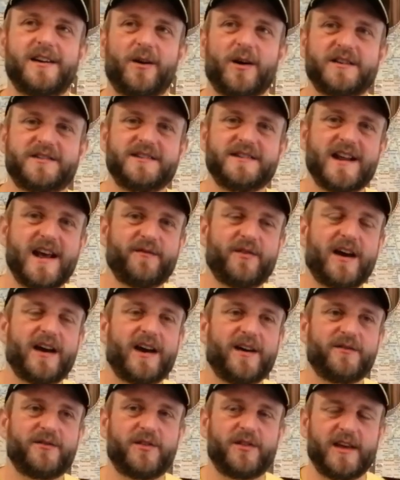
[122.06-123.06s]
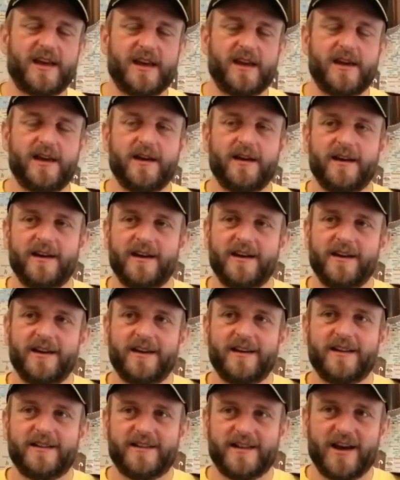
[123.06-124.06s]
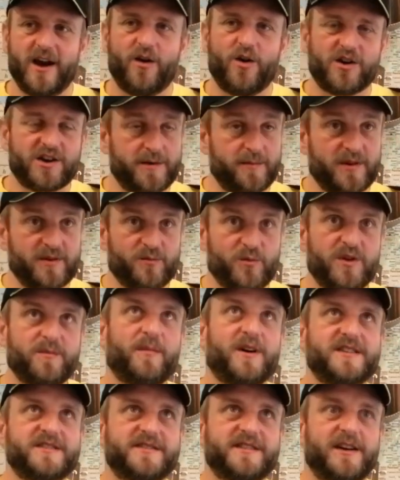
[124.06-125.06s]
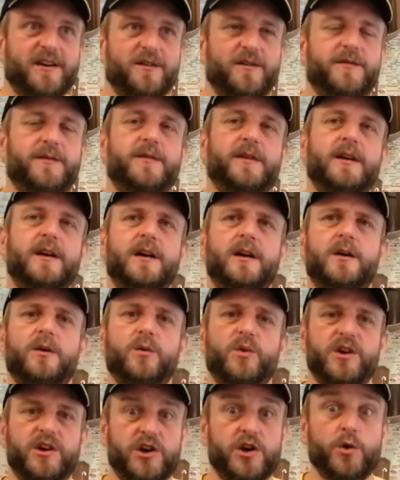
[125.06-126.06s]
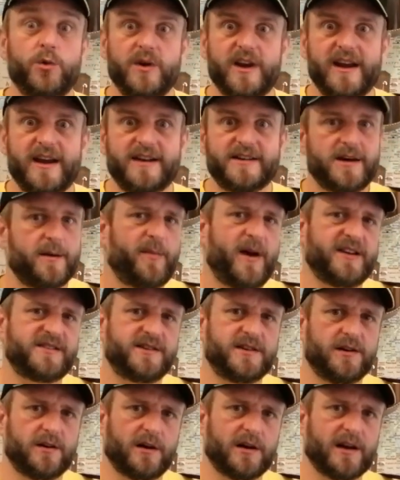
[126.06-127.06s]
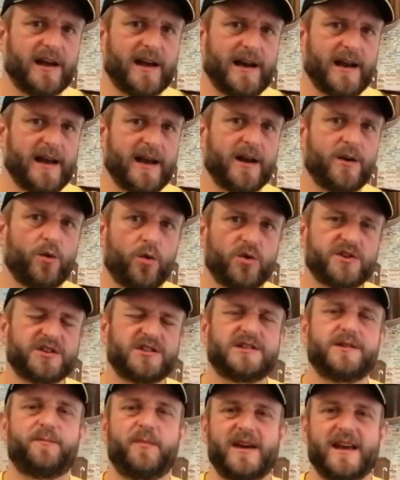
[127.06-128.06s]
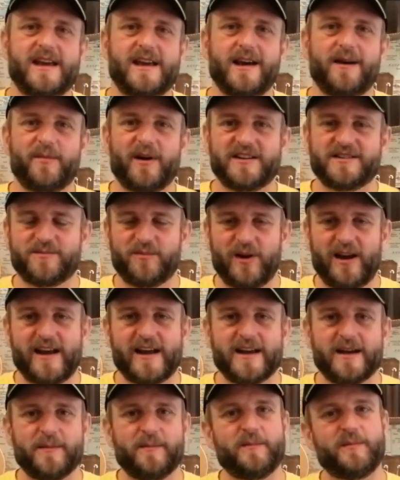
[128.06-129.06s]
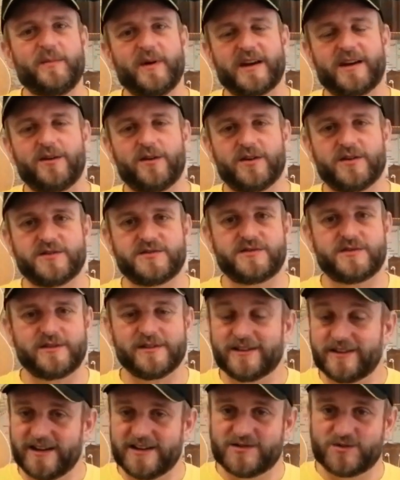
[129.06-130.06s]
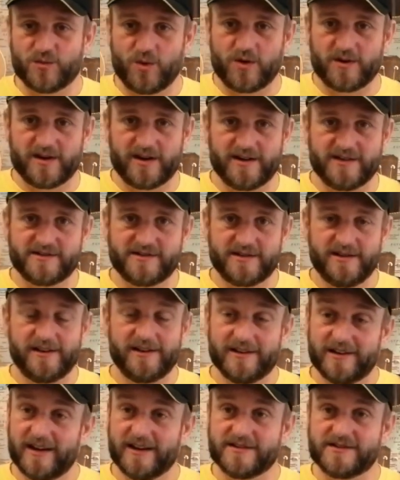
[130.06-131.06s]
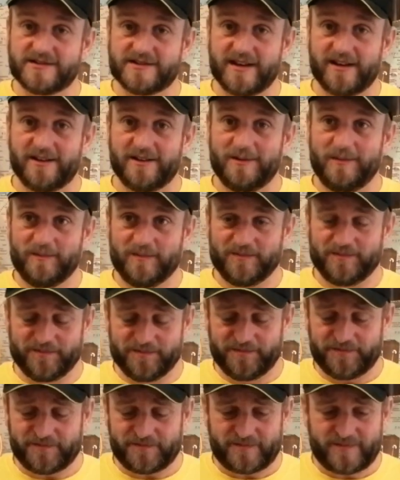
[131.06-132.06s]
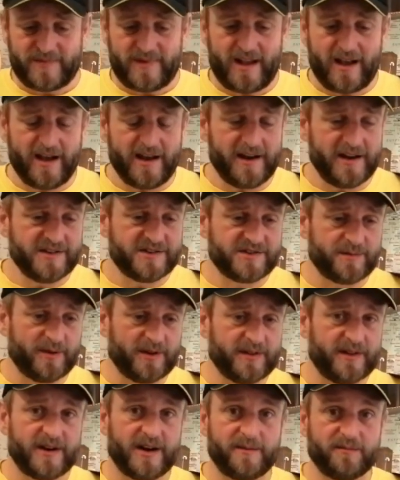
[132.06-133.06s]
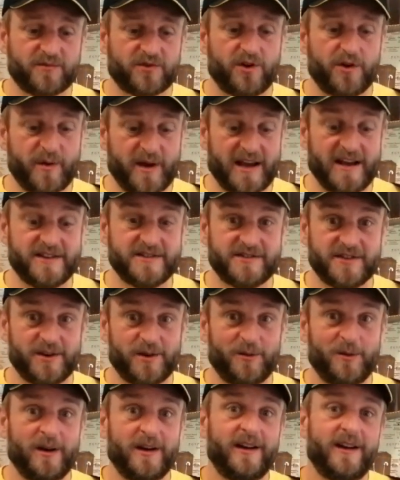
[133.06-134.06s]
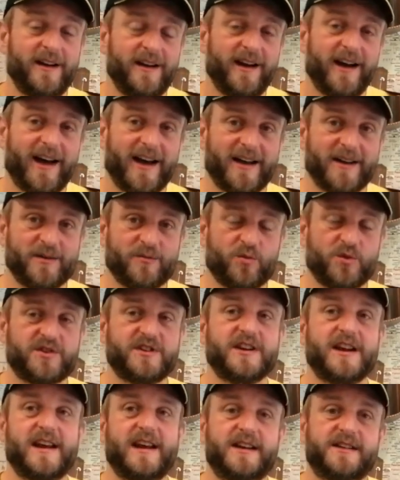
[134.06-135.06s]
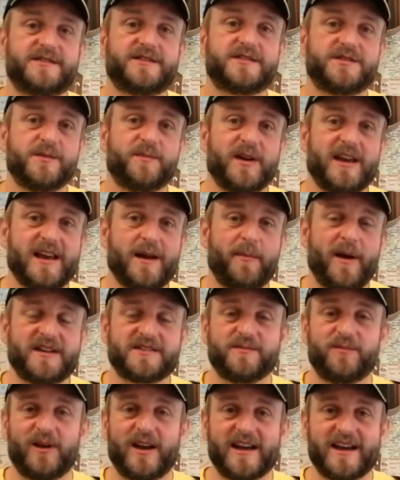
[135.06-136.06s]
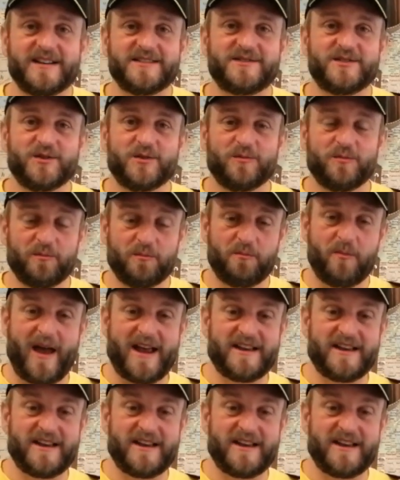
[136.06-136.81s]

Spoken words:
you know, I never have the argument with myself, you need a better ukulele in order to be a better player, because this one is still an instrument that I'm growing into and would need to be a better player to